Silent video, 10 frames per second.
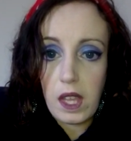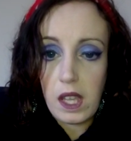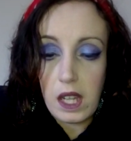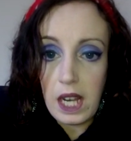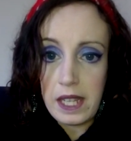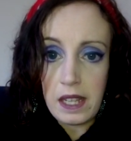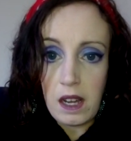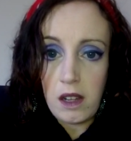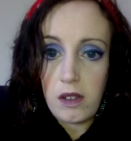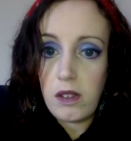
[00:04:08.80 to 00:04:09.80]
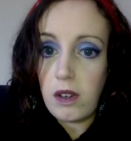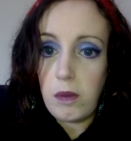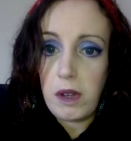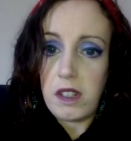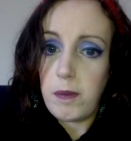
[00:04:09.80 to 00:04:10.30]
clean that up,
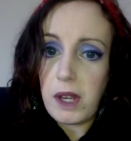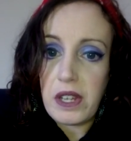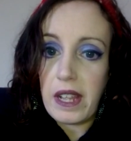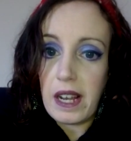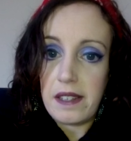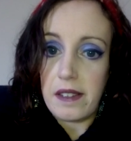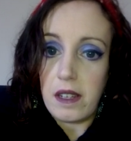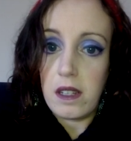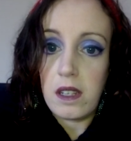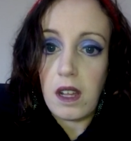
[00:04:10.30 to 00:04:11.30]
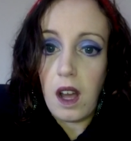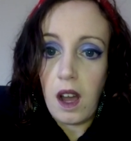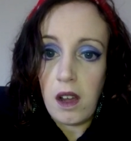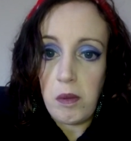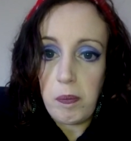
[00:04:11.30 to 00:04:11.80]
especially glitter.
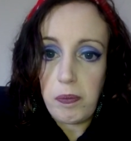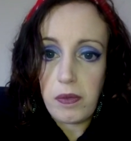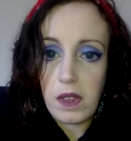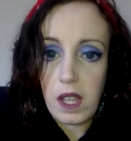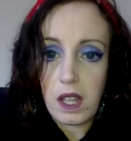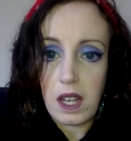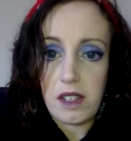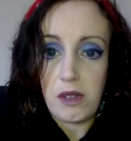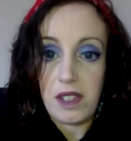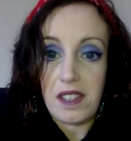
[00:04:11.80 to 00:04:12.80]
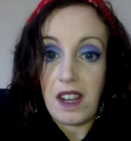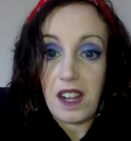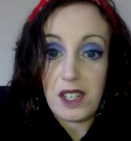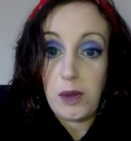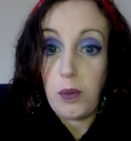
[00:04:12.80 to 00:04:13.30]
Glitter is
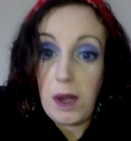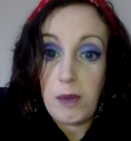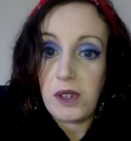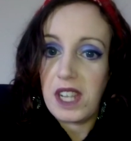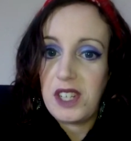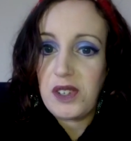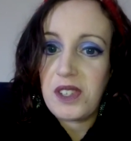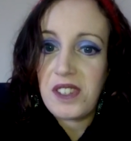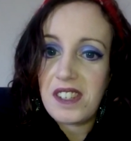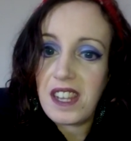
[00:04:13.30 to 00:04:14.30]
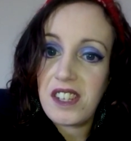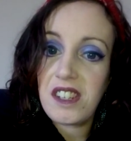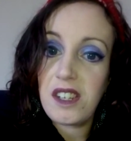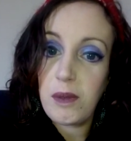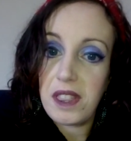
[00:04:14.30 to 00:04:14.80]
actually way more dangerous on stage
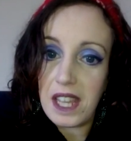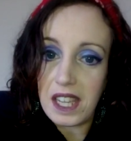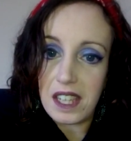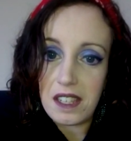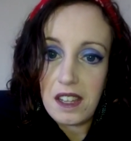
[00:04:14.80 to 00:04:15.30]
than you would think.